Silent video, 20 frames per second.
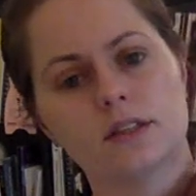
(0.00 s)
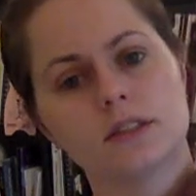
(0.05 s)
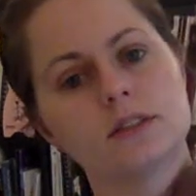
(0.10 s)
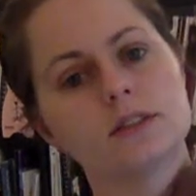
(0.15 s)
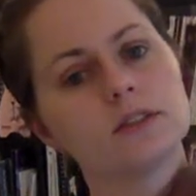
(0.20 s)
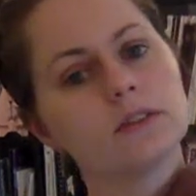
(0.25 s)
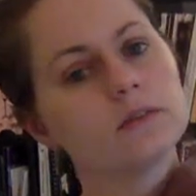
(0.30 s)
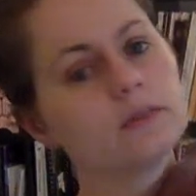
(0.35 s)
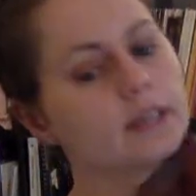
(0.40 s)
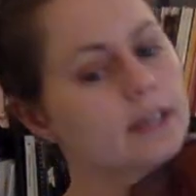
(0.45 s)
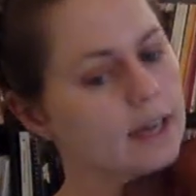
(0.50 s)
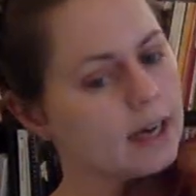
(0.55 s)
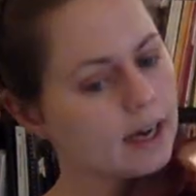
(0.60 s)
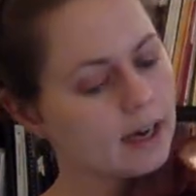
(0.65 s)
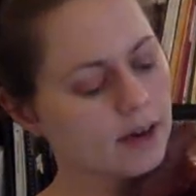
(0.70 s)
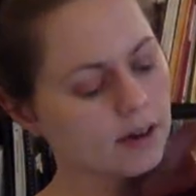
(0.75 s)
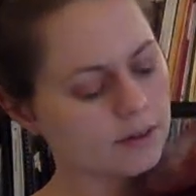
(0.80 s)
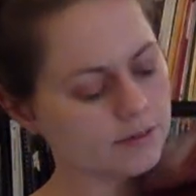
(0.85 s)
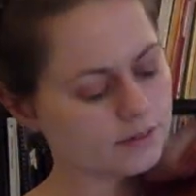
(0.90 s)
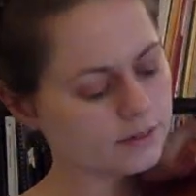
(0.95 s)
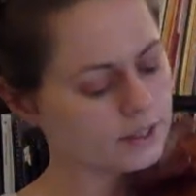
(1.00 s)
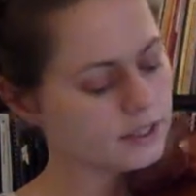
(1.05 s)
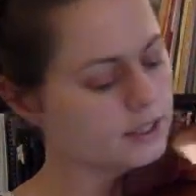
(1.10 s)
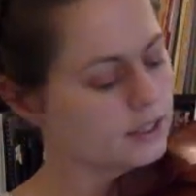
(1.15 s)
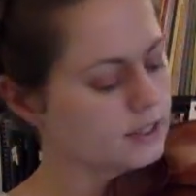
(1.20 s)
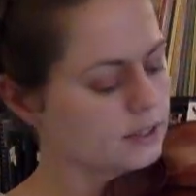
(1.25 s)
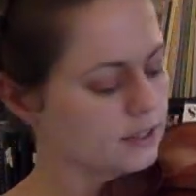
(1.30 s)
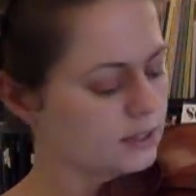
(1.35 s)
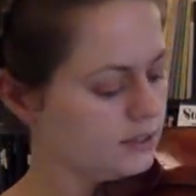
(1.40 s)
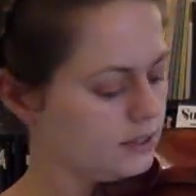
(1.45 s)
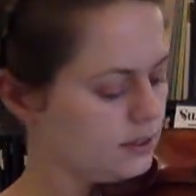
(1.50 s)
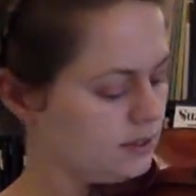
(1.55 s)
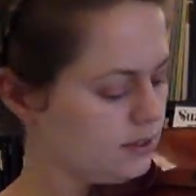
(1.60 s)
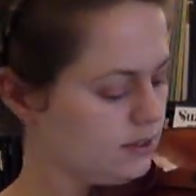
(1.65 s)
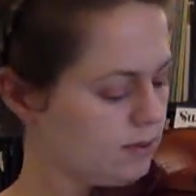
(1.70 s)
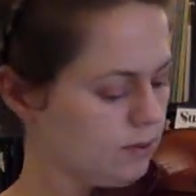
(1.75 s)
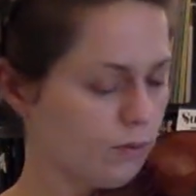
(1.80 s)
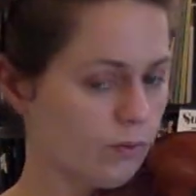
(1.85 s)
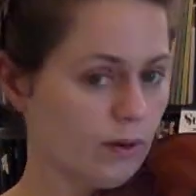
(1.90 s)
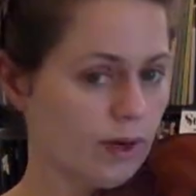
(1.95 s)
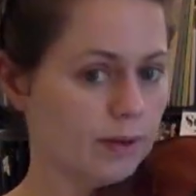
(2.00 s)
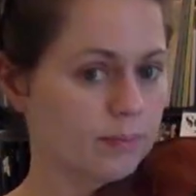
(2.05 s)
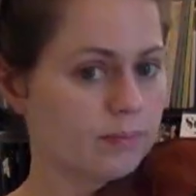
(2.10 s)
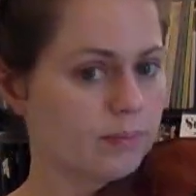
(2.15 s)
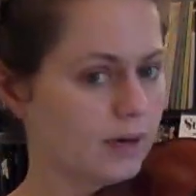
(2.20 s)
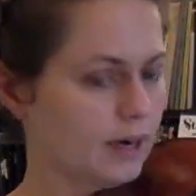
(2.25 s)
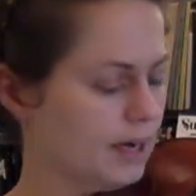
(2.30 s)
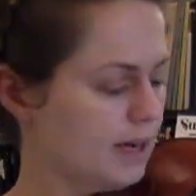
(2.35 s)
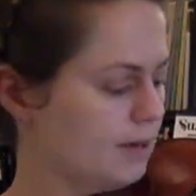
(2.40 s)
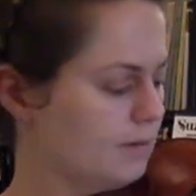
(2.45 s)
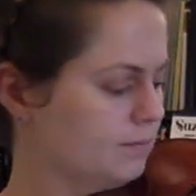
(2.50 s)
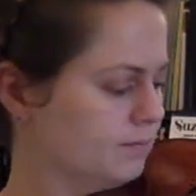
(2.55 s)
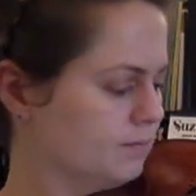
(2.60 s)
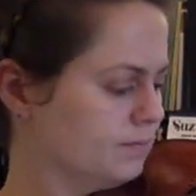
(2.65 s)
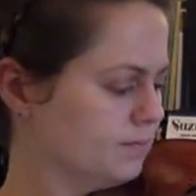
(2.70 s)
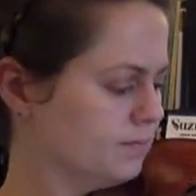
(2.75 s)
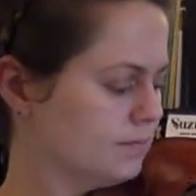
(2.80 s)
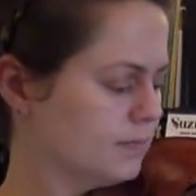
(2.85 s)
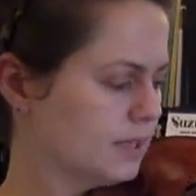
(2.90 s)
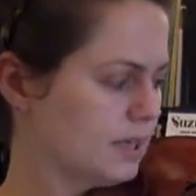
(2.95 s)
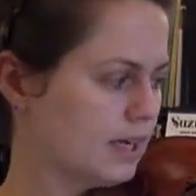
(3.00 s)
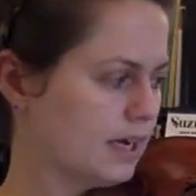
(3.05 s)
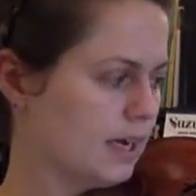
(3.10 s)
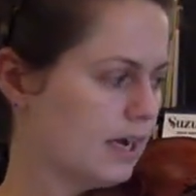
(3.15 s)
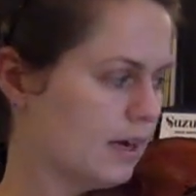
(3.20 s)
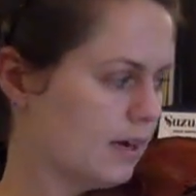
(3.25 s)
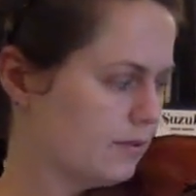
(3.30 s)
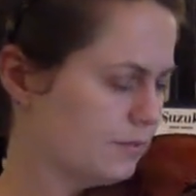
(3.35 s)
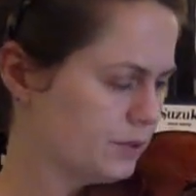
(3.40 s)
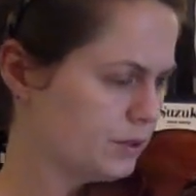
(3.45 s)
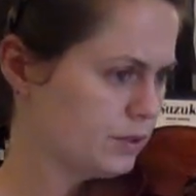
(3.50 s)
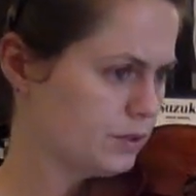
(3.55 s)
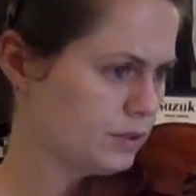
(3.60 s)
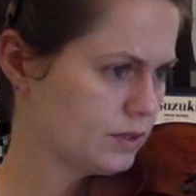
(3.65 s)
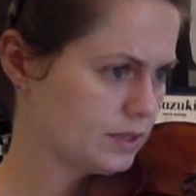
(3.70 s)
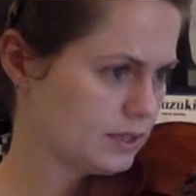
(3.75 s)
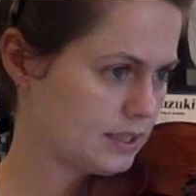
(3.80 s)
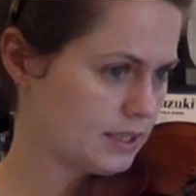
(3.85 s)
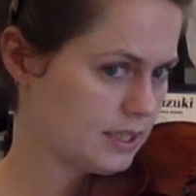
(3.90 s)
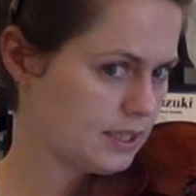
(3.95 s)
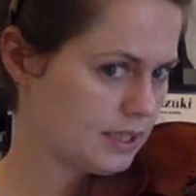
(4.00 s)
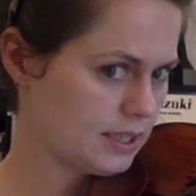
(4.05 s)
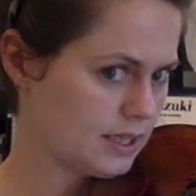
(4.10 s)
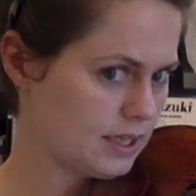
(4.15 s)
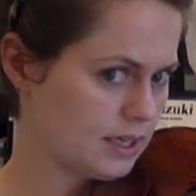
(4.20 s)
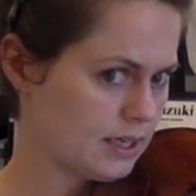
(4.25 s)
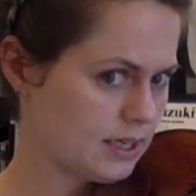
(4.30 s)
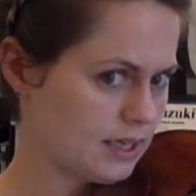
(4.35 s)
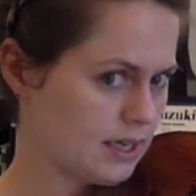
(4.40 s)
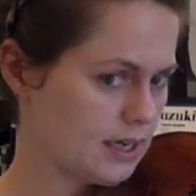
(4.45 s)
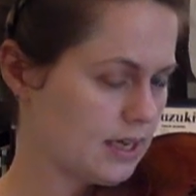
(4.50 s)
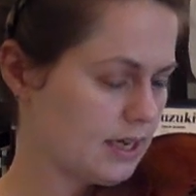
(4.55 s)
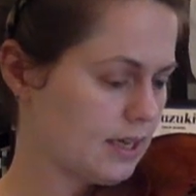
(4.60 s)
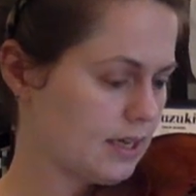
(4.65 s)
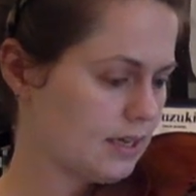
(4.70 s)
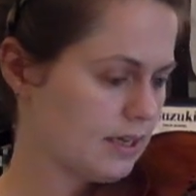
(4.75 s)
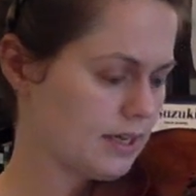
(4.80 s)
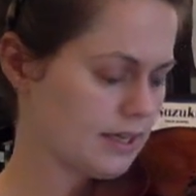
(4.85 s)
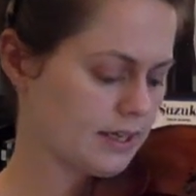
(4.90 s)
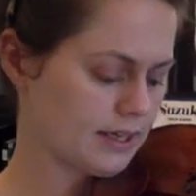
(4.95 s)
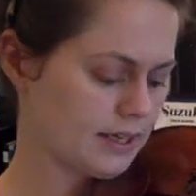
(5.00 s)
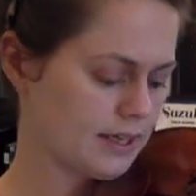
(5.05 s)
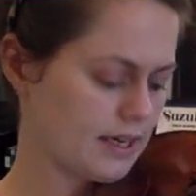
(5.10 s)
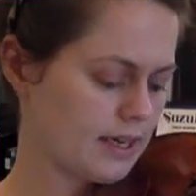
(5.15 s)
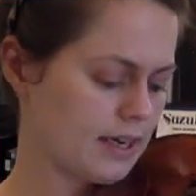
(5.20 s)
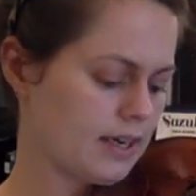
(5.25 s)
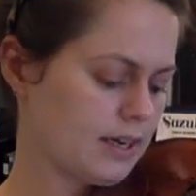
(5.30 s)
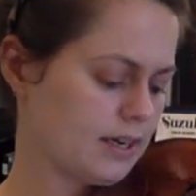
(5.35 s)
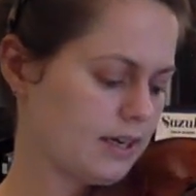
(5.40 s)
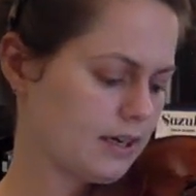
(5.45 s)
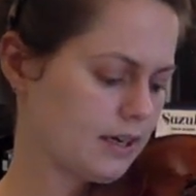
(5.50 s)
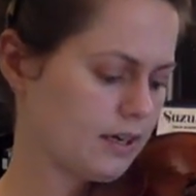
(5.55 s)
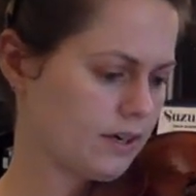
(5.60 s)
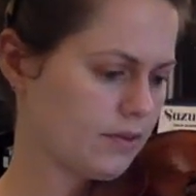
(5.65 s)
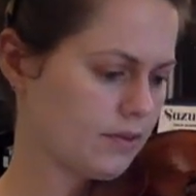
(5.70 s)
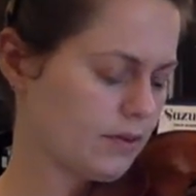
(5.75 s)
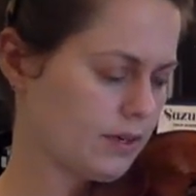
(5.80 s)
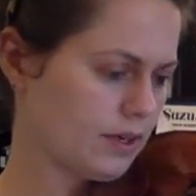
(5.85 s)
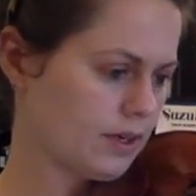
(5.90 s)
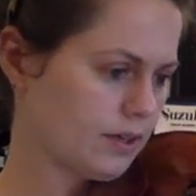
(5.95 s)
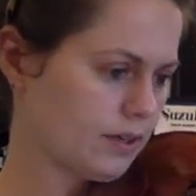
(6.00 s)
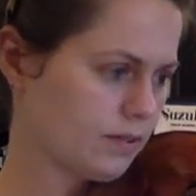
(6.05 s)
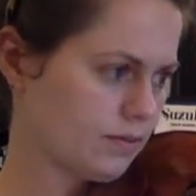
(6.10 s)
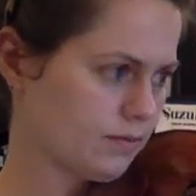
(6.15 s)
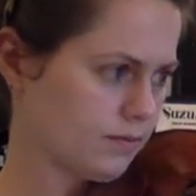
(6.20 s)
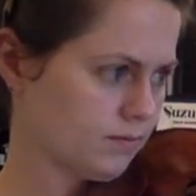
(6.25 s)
So we have the white bread. Have you seen an alligator ride?